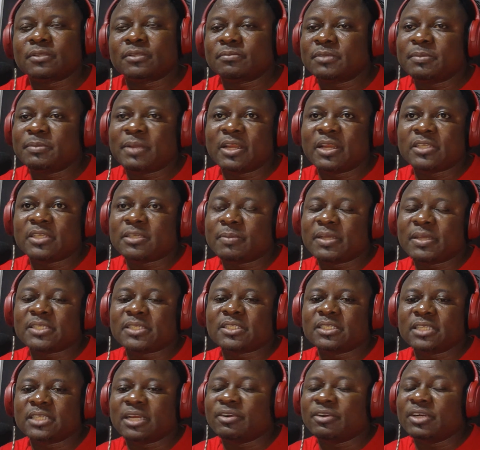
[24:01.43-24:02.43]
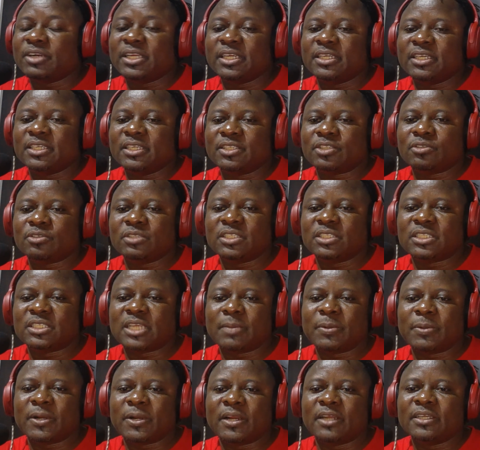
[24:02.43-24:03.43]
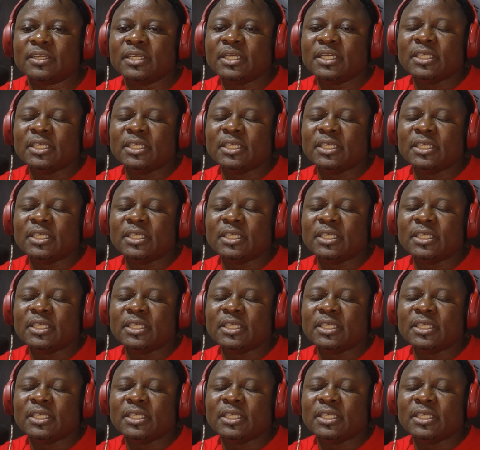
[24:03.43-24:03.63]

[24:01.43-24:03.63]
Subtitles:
Emmanuel Sebastian, they're really against you this time around.